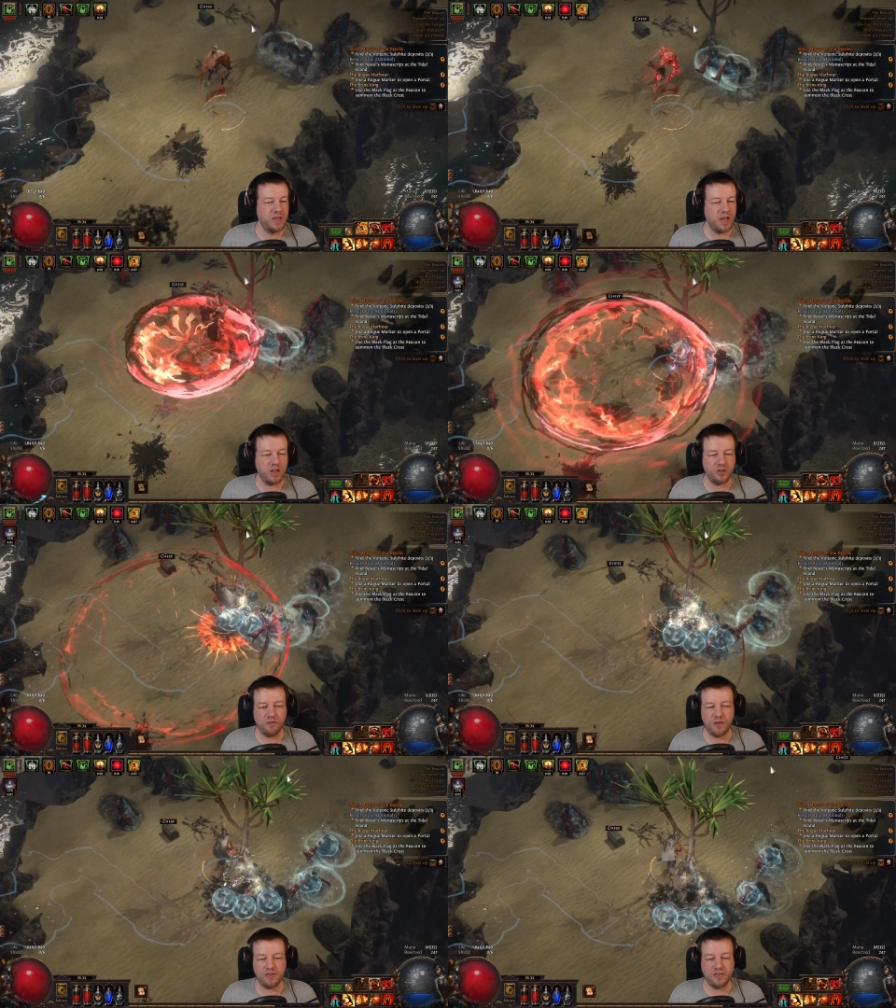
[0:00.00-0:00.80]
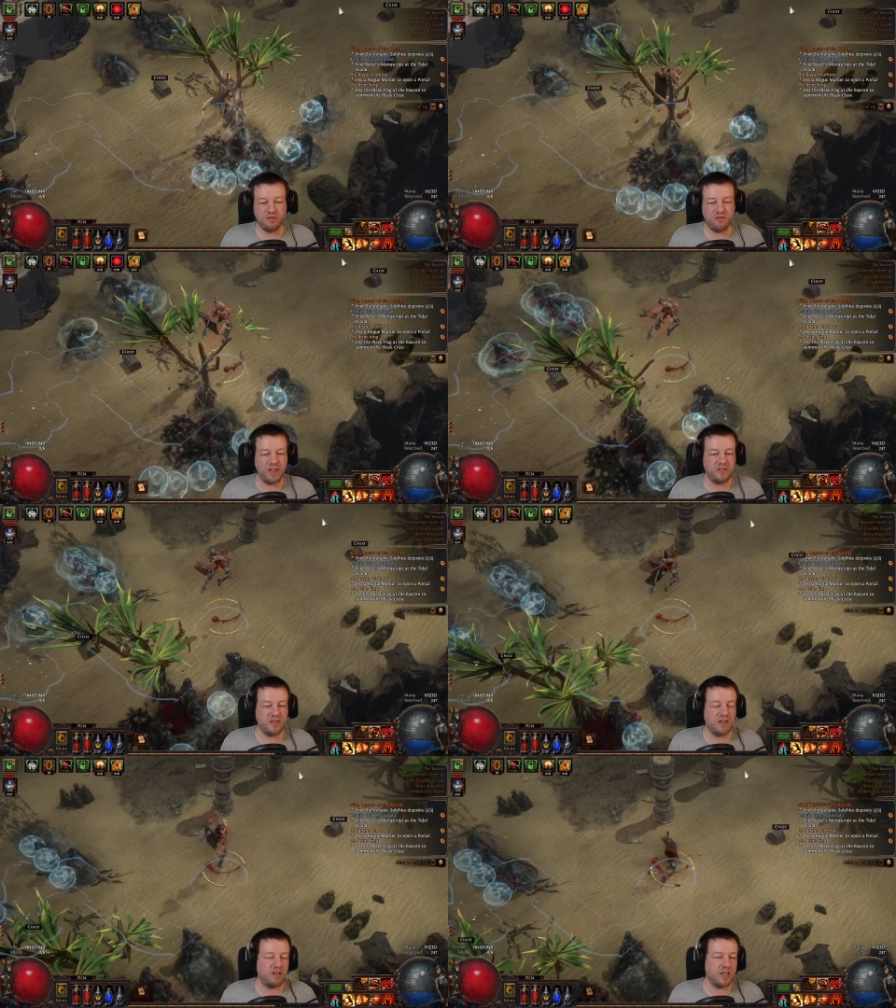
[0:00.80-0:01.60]
And you'll find this raised
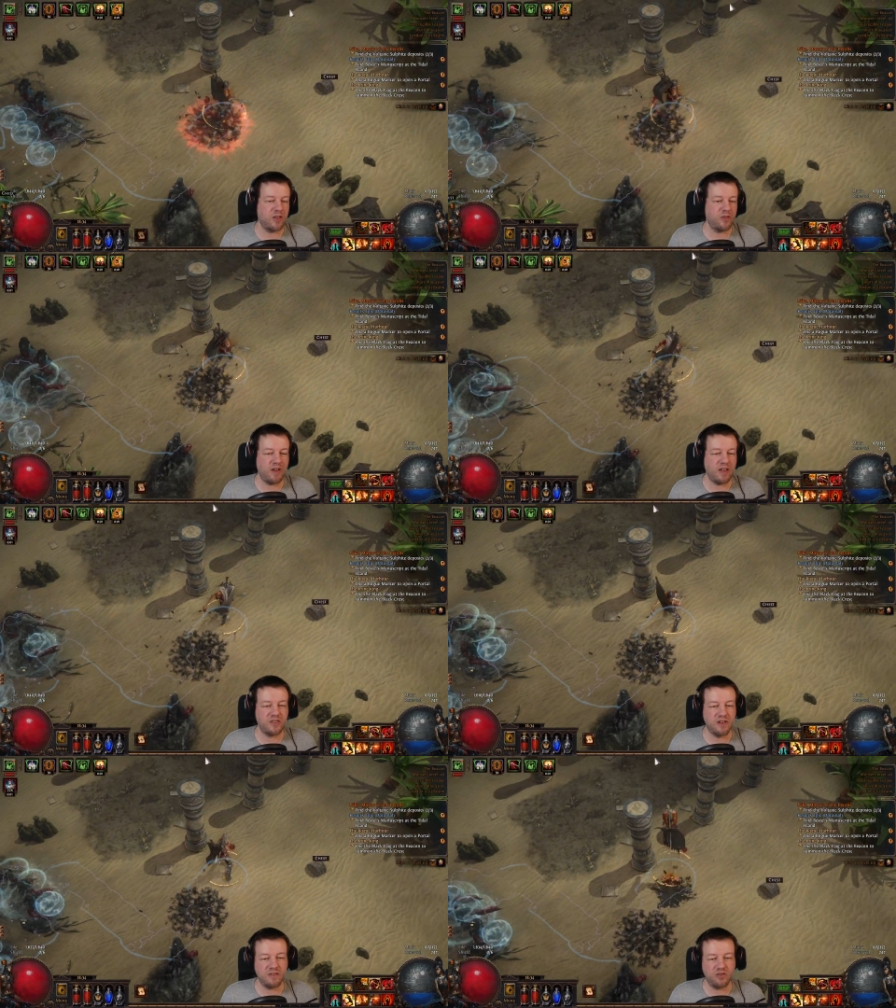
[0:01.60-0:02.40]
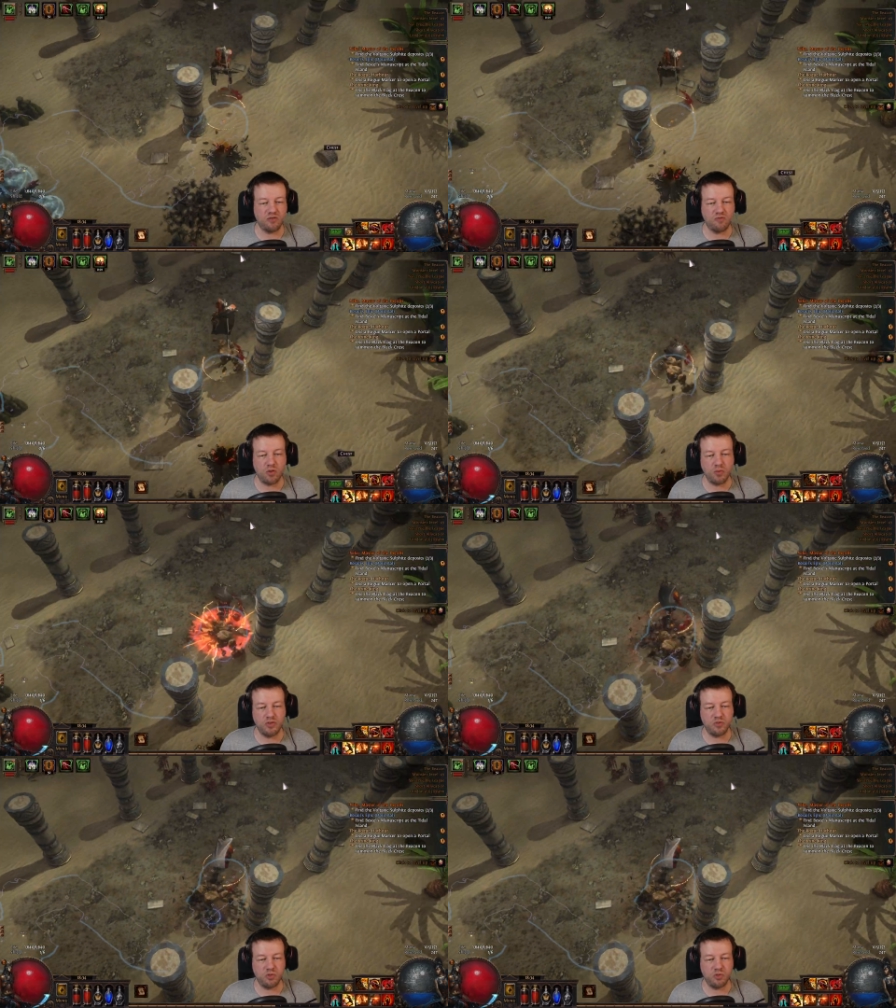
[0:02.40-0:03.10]
area. Get on the raised area and just run upwards.